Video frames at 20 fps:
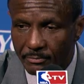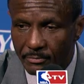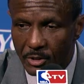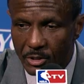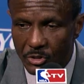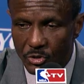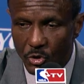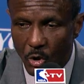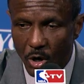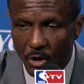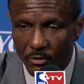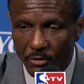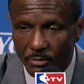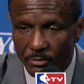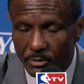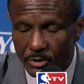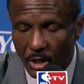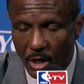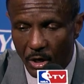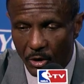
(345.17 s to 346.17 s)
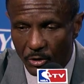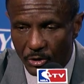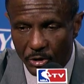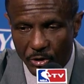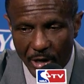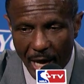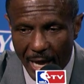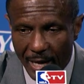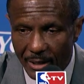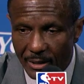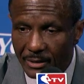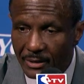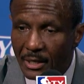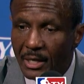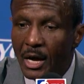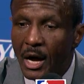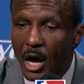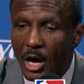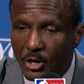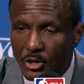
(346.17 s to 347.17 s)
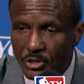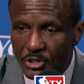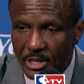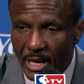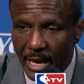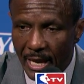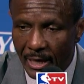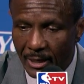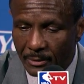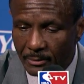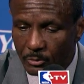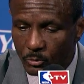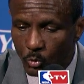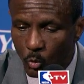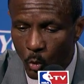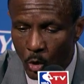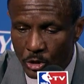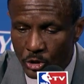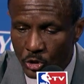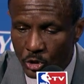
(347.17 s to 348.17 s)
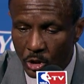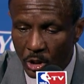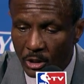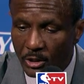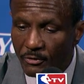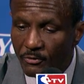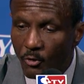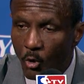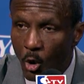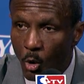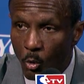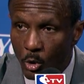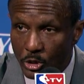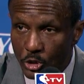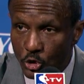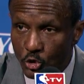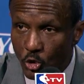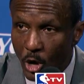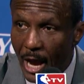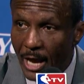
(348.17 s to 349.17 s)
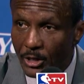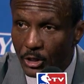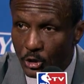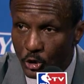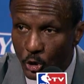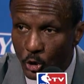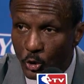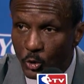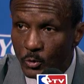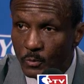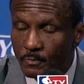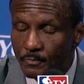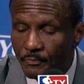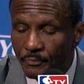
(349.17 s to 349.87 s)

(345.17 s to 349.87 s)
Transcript: sort of, you know, you got to understand what you're looking for, what you're trying to do.